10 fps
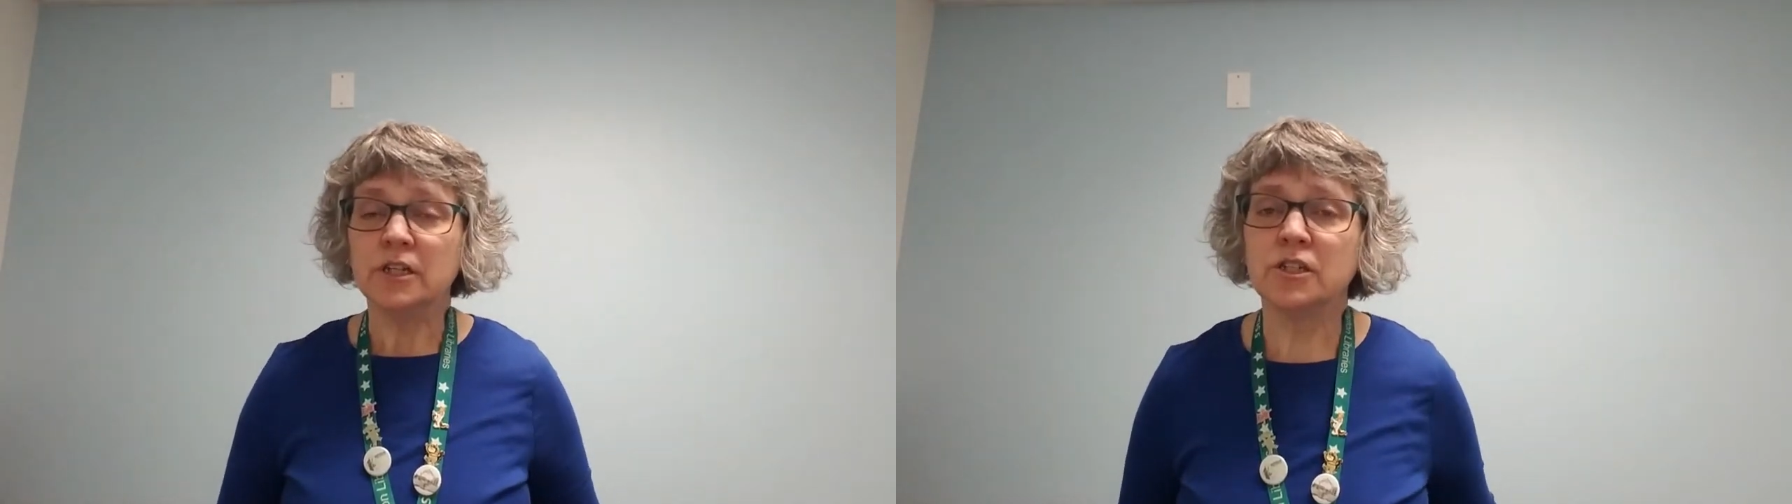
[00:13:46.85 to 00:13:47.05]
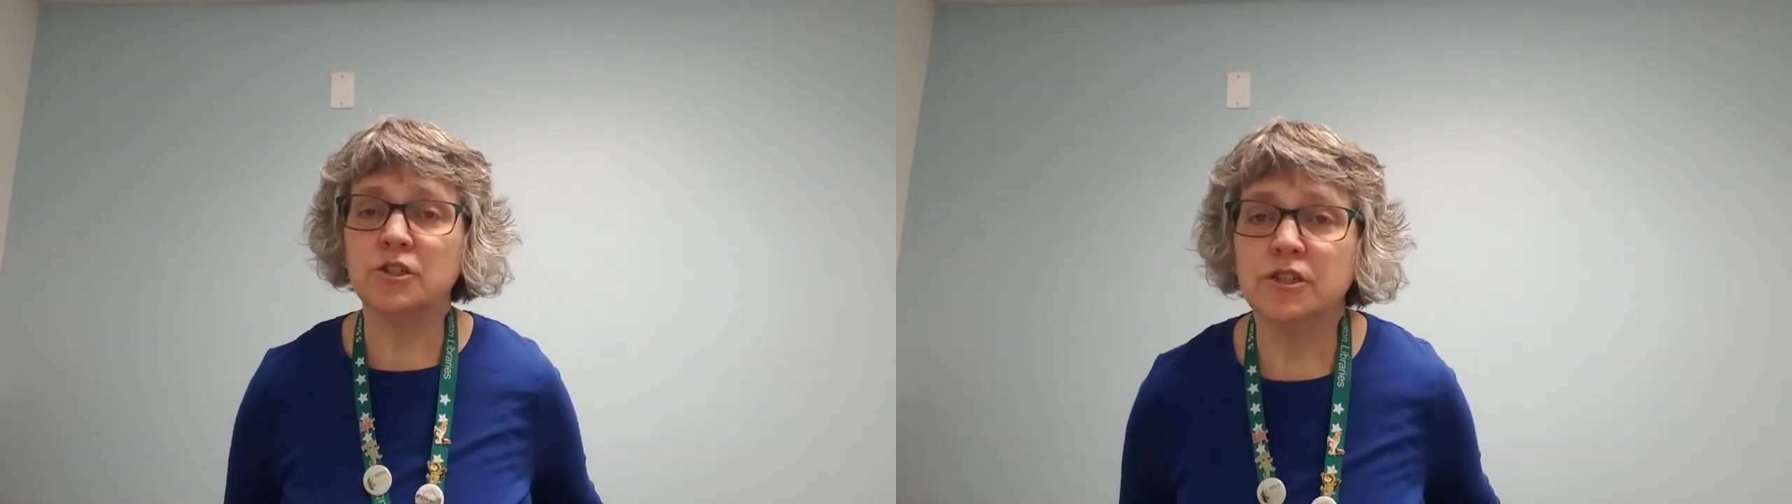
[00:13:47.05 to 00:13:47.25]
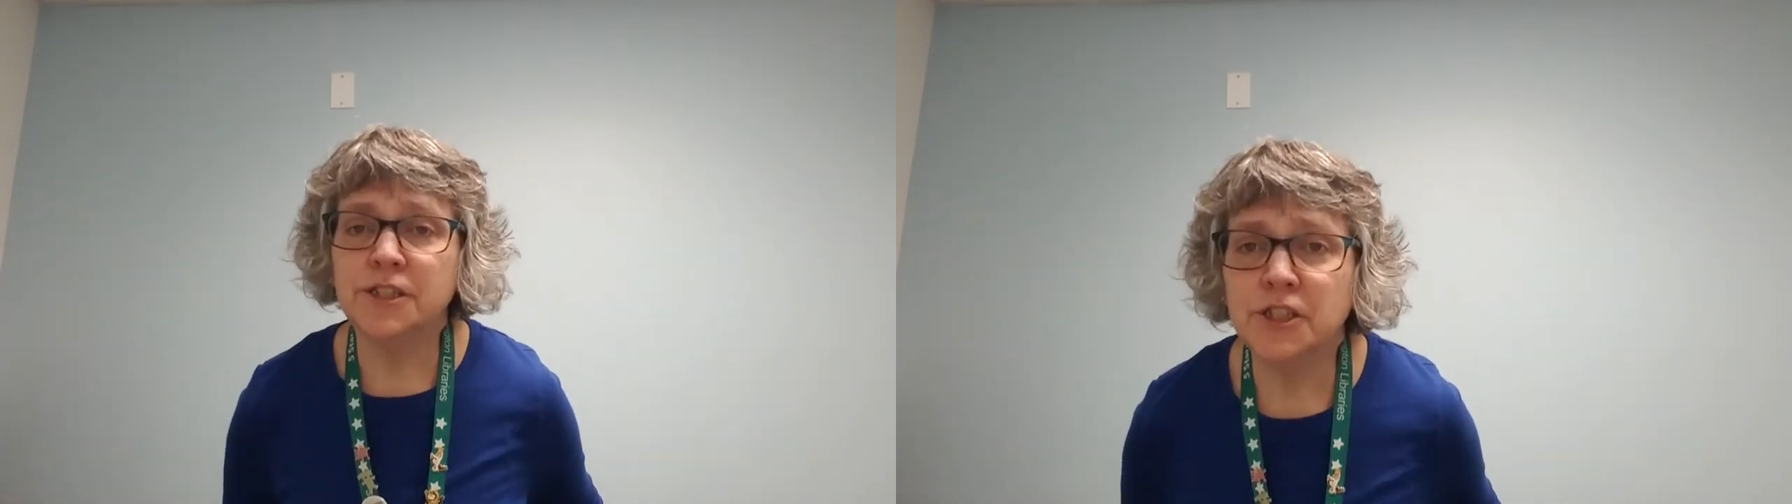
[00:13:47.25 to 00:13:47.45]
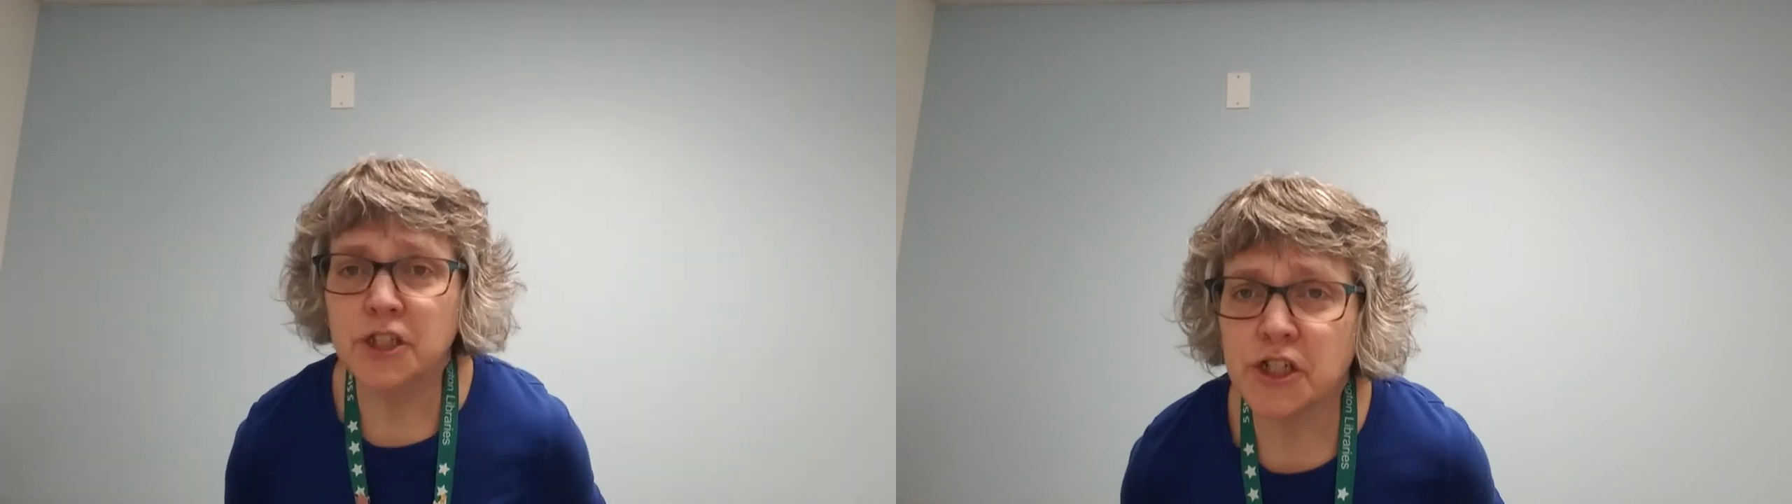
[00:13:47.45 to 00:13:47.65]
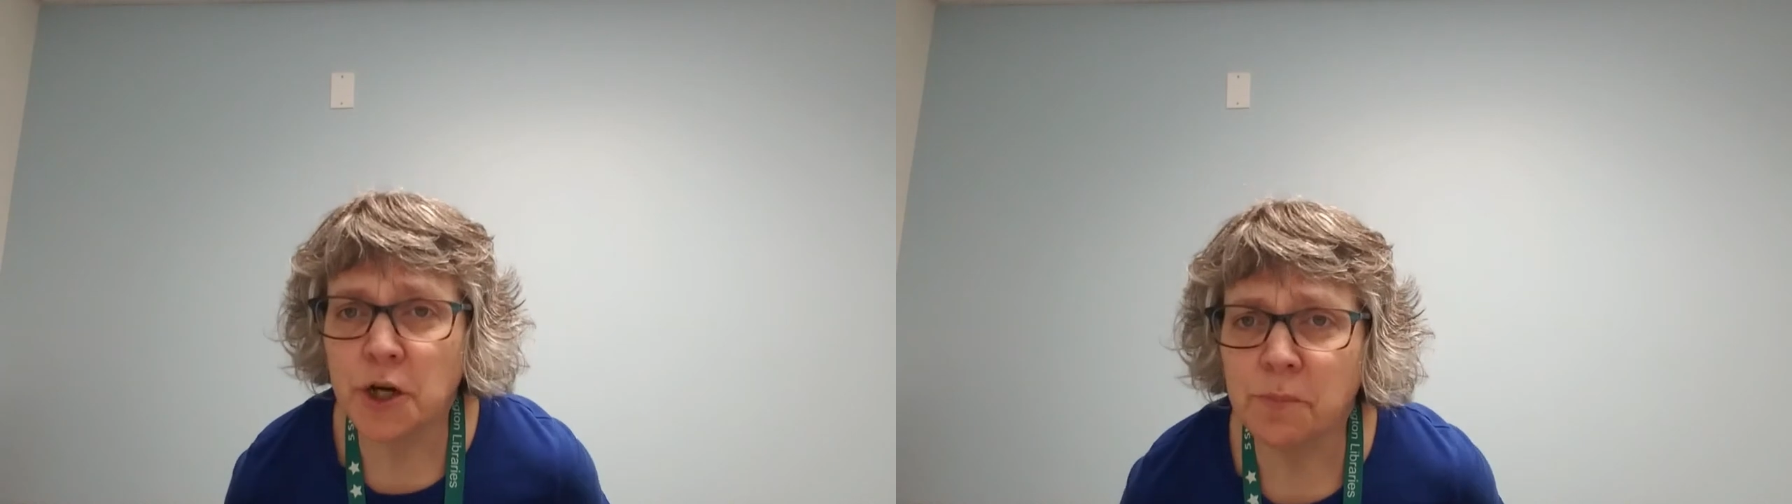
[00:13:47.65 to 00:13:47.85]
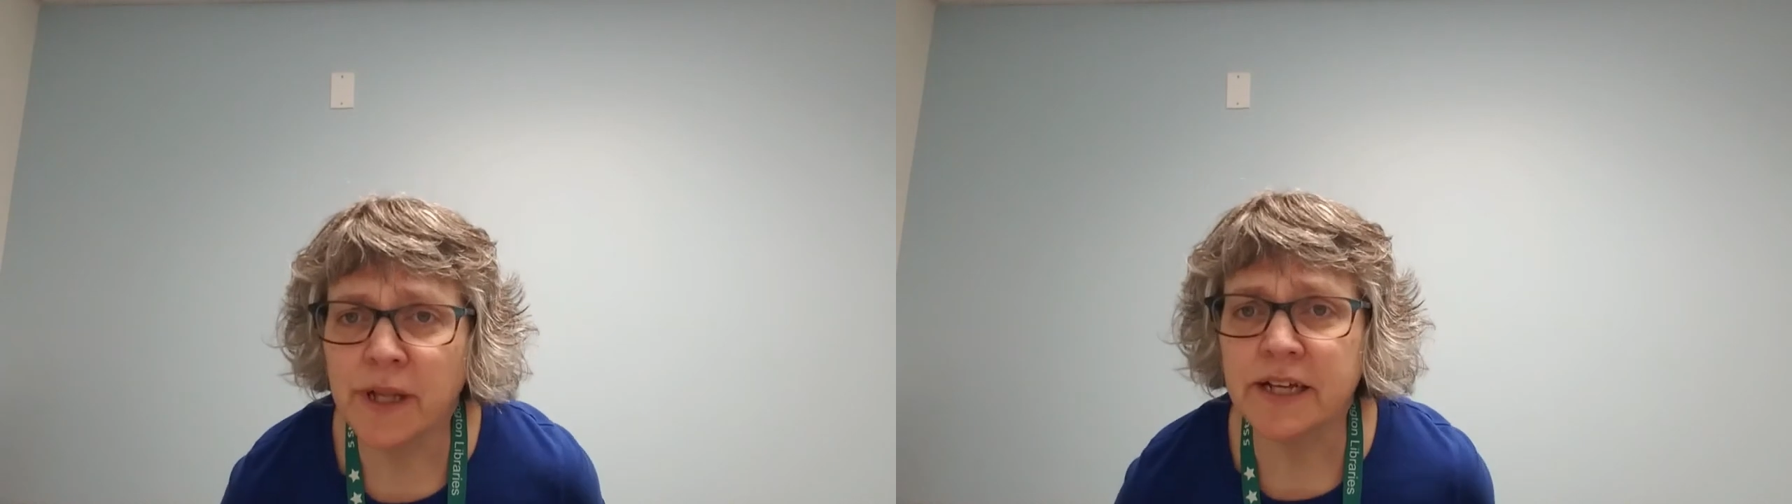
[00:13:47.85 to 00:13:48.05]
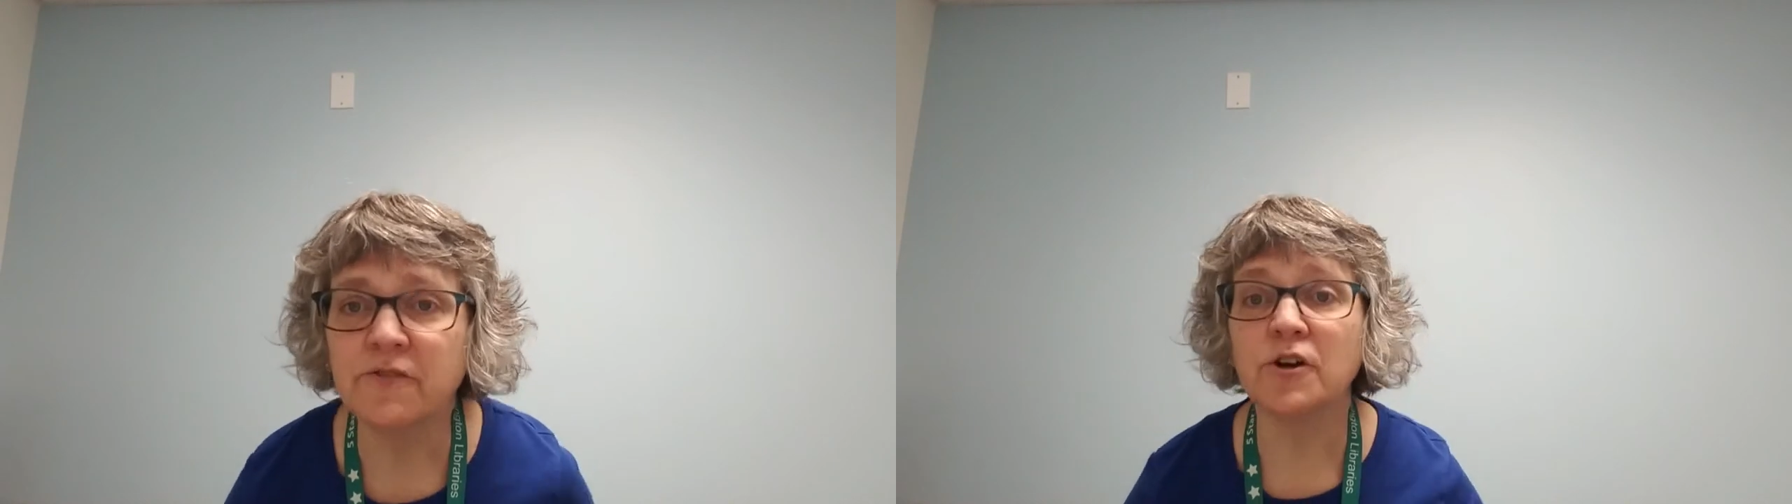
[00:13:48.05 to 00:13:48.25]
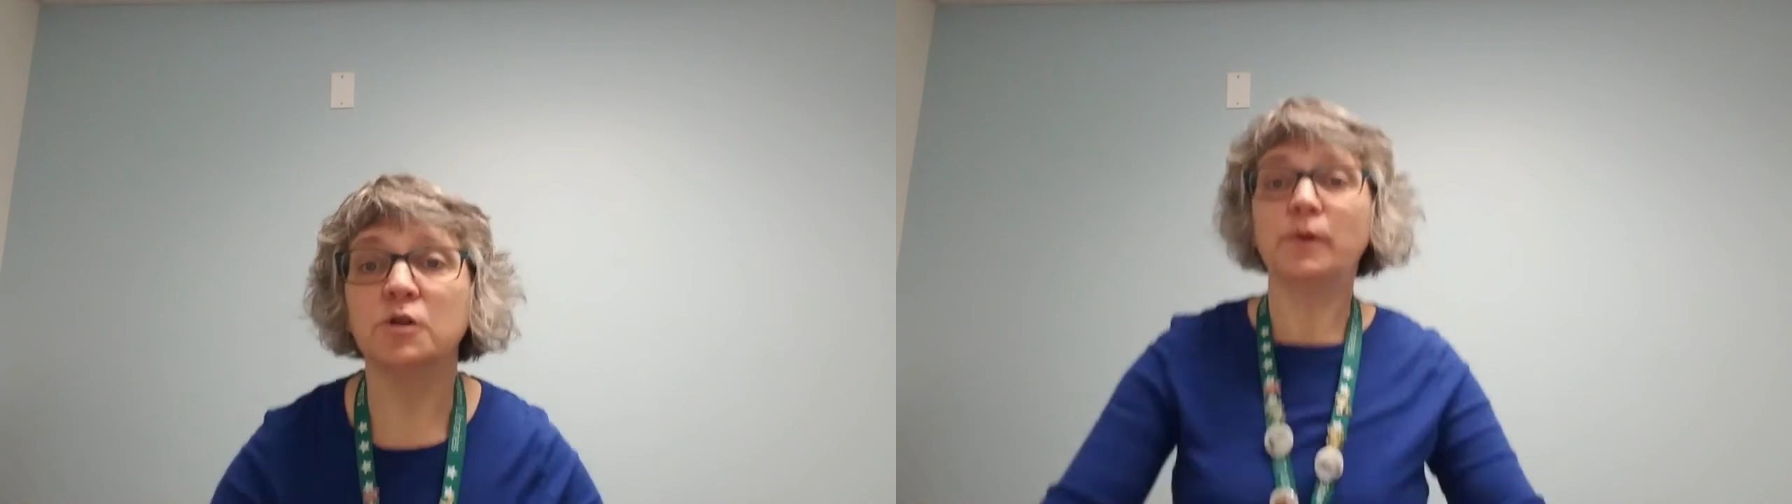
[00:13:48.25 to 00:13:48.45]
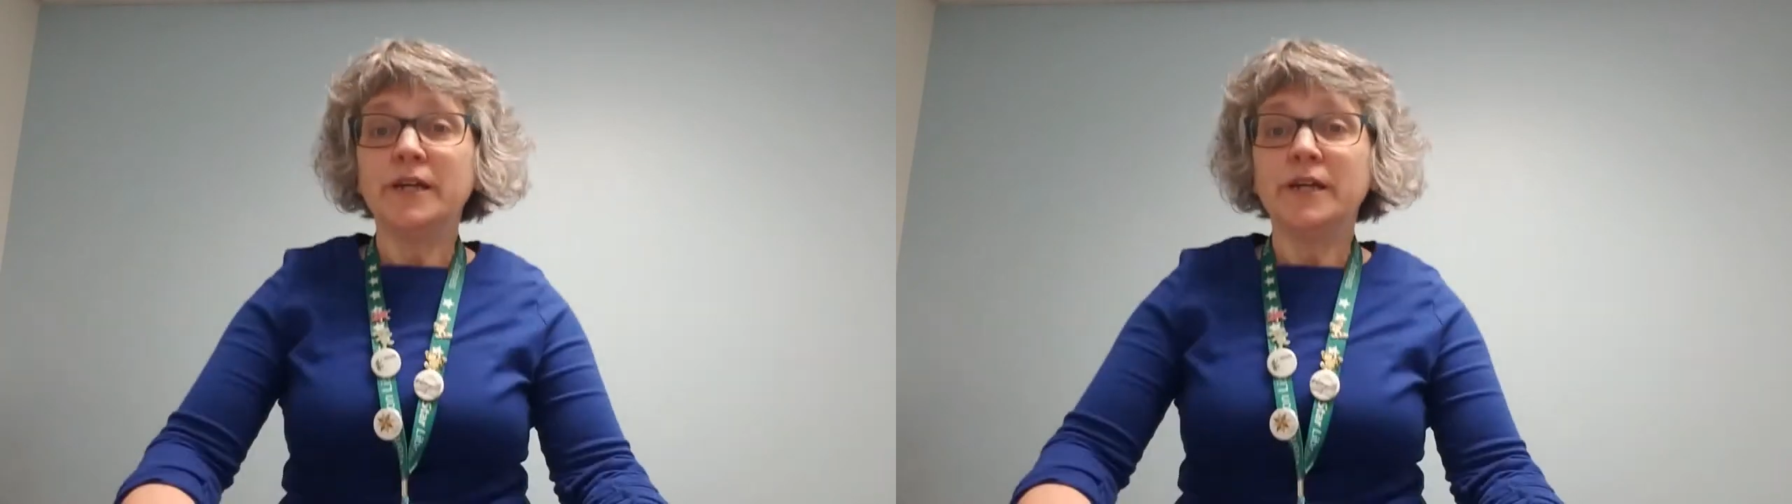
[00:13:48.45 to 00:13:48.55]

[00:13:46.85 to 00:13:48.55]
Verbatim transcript: to jump like a frog by